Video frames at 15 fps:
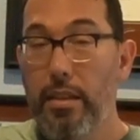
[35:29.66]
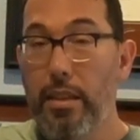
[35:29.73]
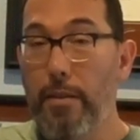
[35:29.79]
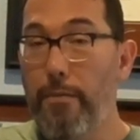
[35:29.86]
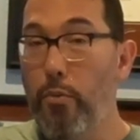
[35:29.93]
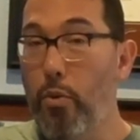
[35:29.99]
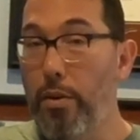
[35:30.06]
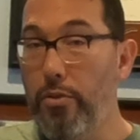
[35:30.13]

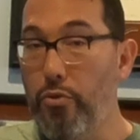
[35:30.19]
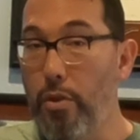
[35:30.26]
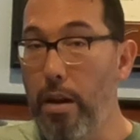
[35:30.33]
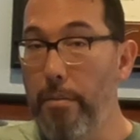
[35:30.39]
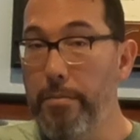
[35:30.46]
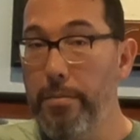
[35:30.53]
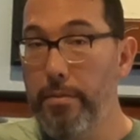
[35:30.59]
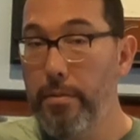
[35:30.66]
then 4
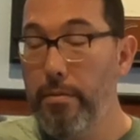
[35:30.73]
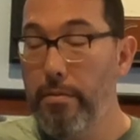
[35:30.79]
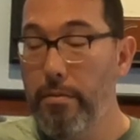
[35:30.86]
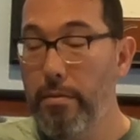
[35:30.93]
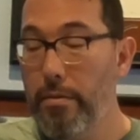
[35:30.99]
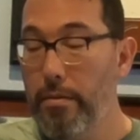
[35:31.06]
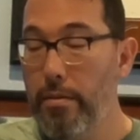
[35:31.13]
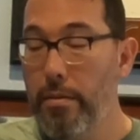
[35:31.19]
drums,
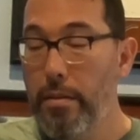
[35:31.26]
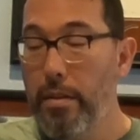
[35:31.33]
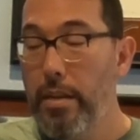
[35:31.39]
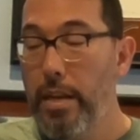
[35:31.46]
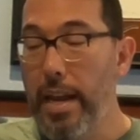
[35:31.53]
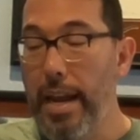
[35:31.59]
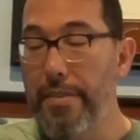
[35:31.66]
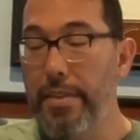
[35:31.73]

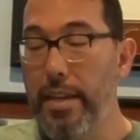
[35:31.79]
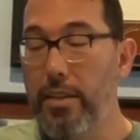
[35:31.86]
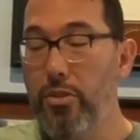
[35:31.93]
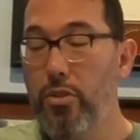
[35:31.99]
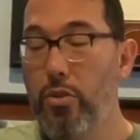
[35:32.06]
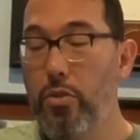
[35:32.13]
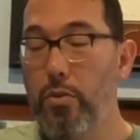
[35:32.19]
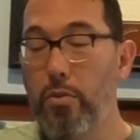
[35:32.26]
and then
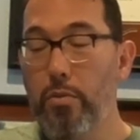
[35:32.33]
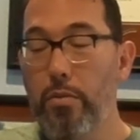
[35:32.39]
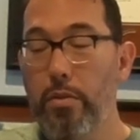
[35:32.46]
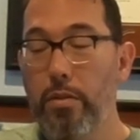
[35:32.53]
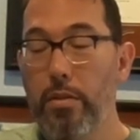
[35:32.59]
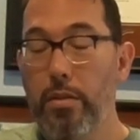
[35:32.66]
2